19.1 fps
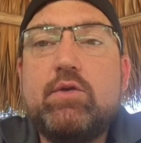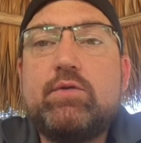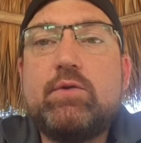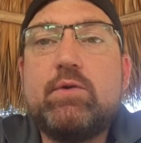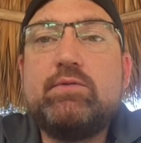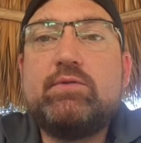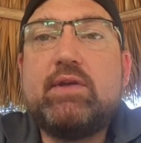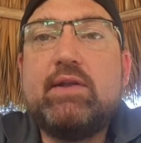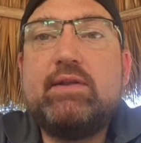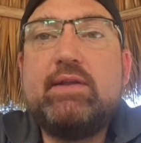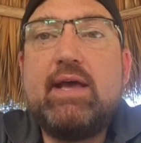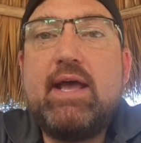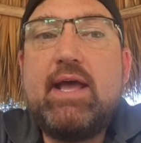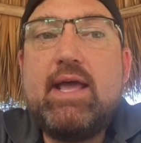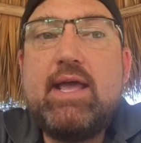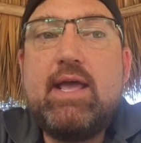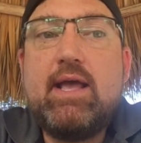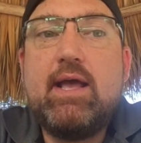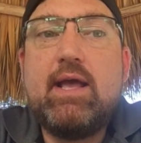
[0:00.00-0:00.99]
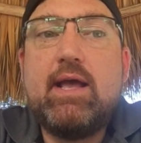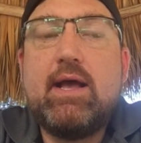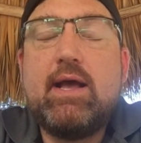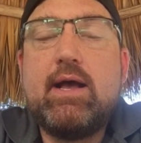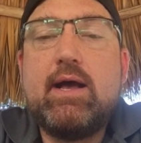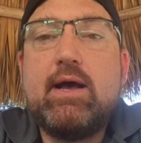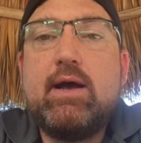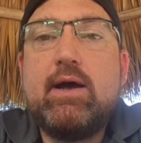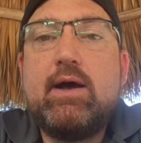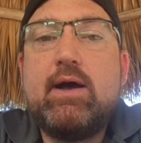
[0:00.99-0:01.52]
So today
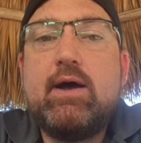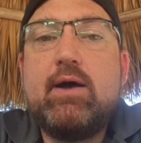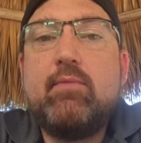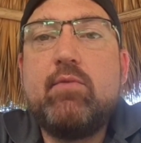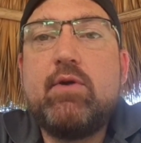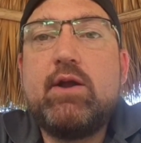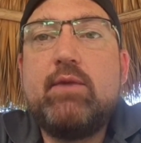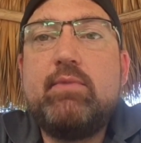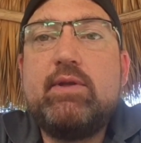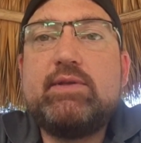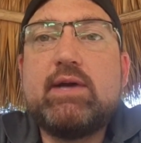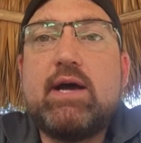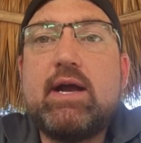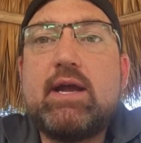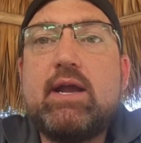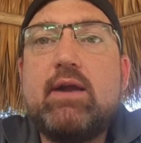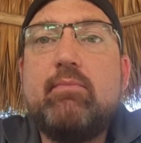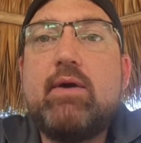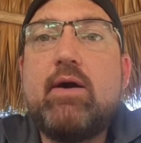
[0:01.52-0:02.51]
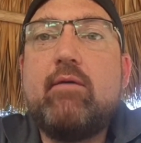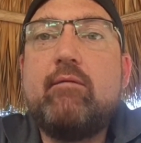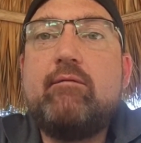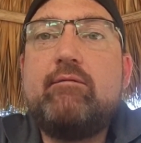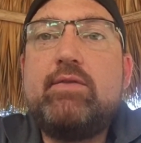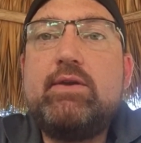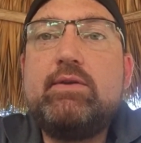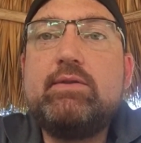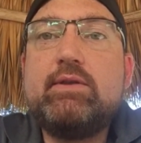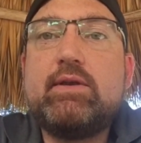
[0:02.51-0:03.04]
um, we're going to be talking about
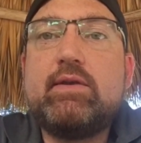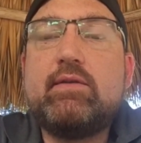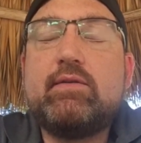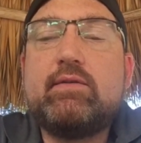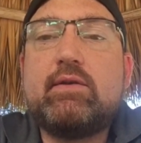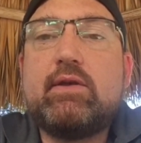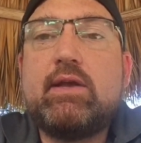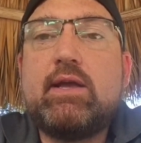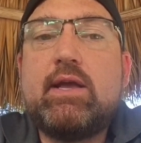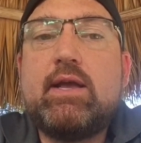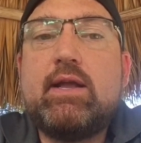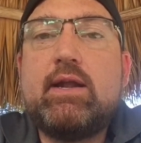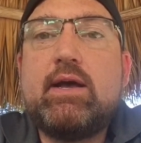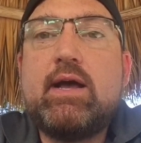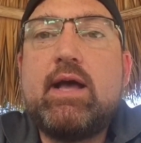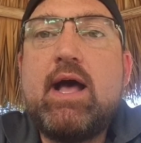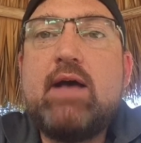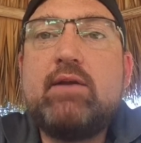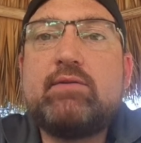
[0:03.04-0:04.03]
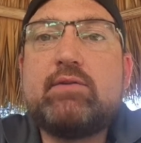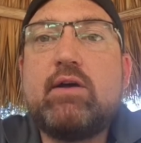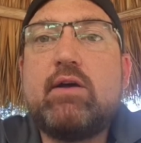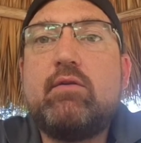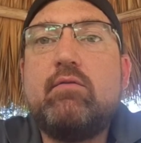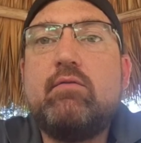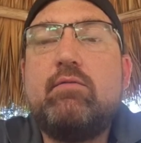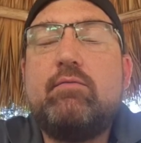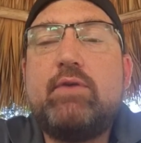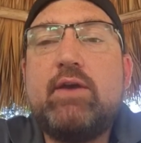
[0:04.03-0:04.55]
feelings. And I asked
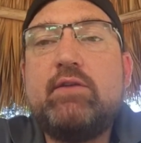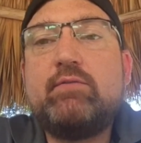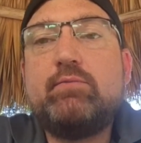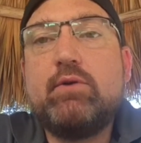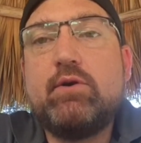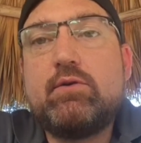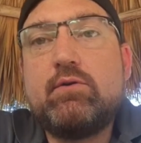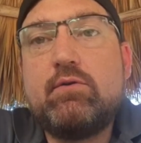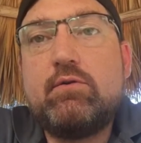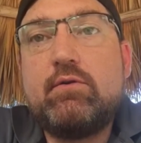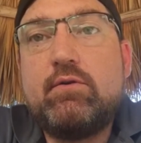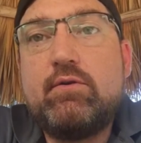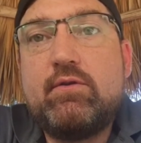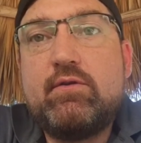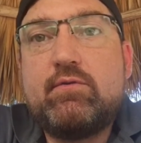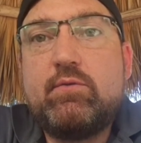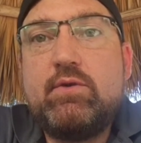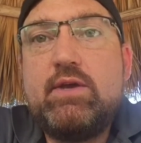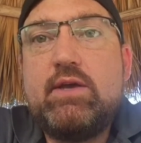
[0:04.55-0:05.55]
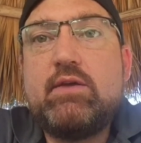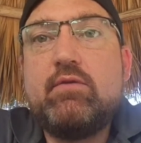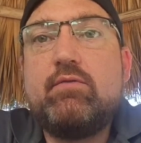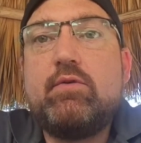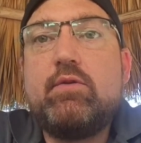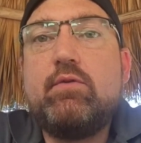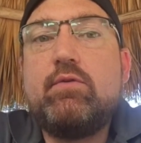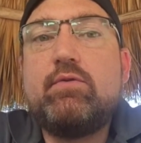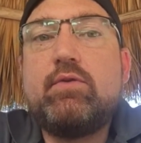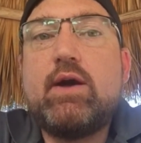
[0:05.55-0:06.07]
on Facebook earlier this week
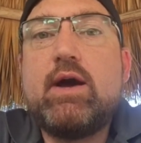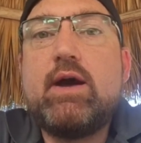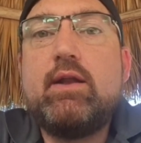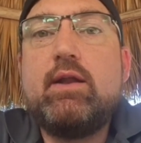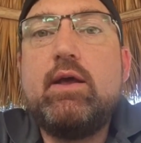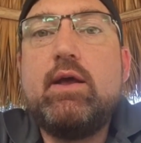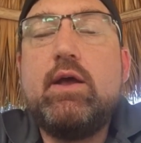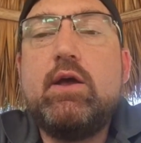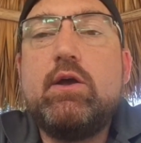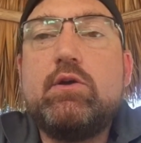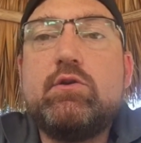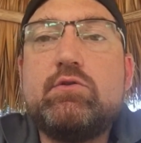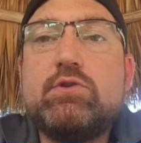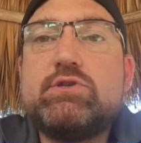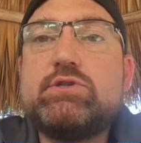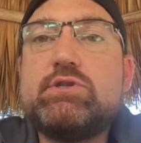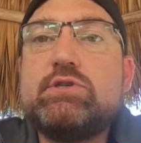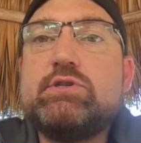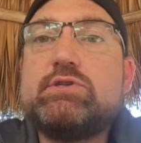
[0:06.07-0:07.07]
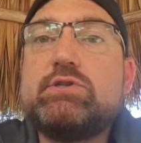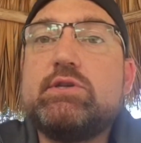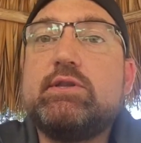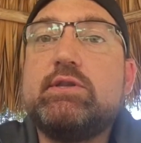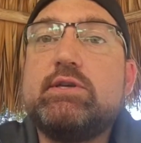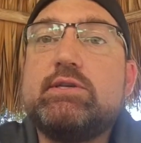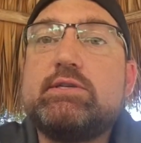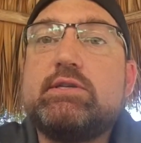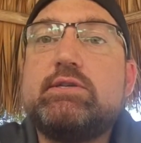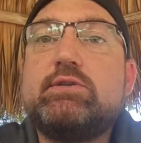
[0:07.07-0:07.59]
if you thought Christians
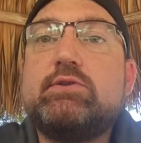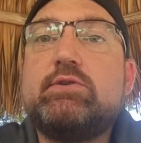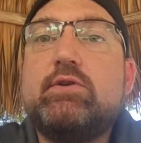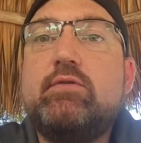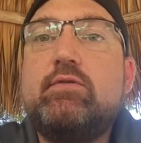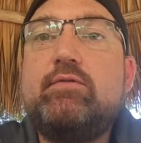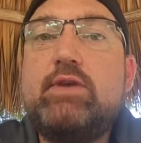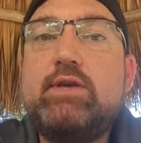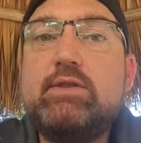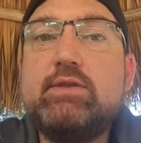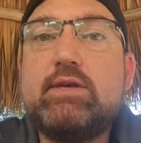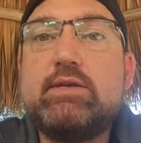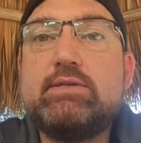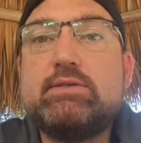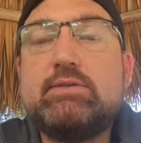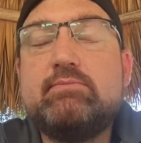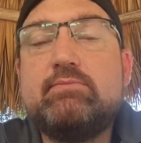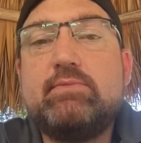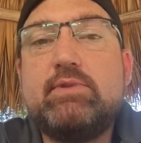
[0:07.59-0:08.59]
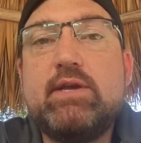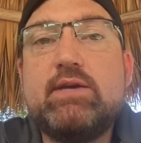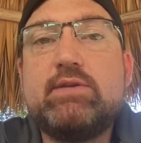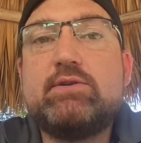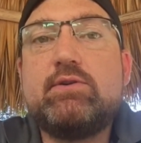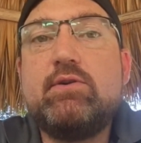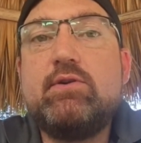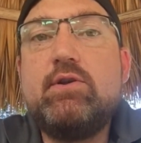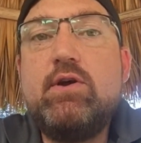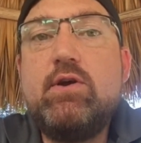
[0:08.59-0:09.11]
should listen to their feelings,
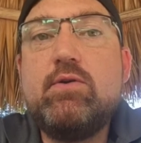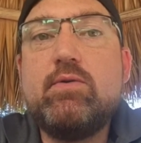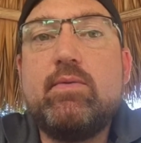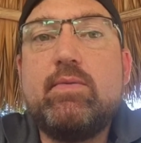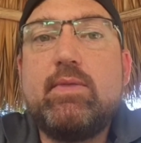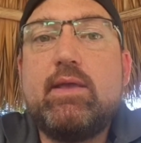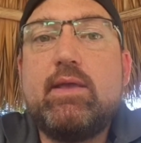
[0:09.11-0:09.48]
yes or no.